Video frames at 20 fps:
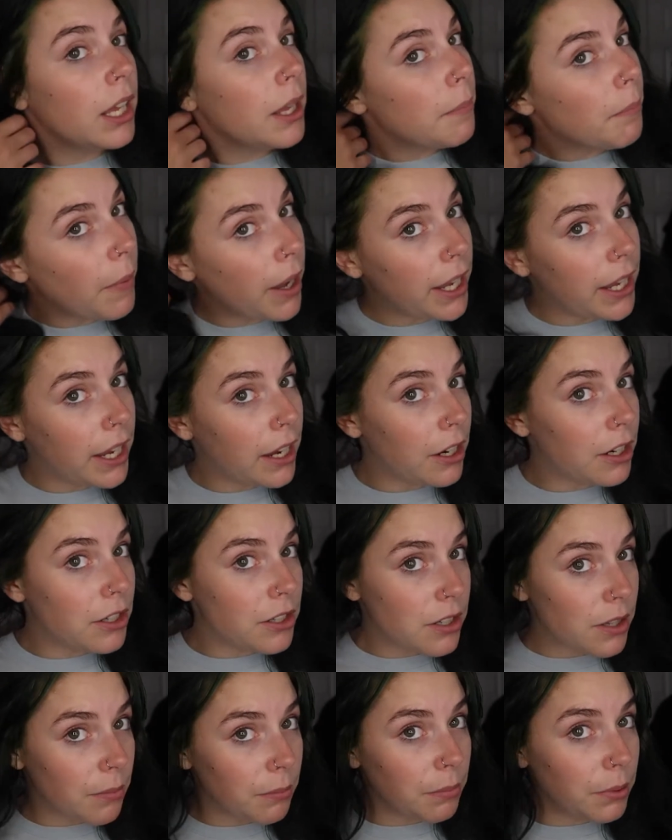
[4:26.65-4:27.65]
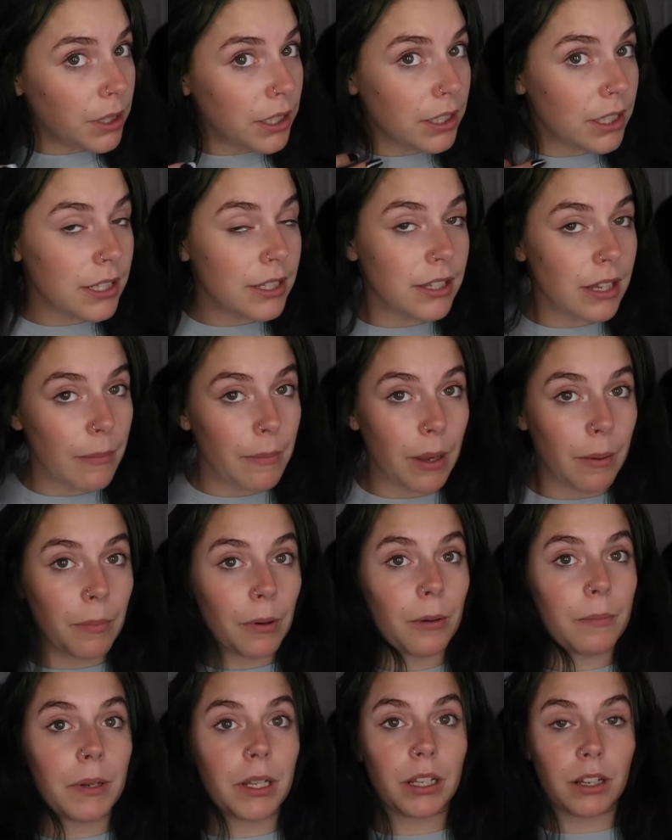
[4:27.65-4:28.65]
My hair is completely semi-permanent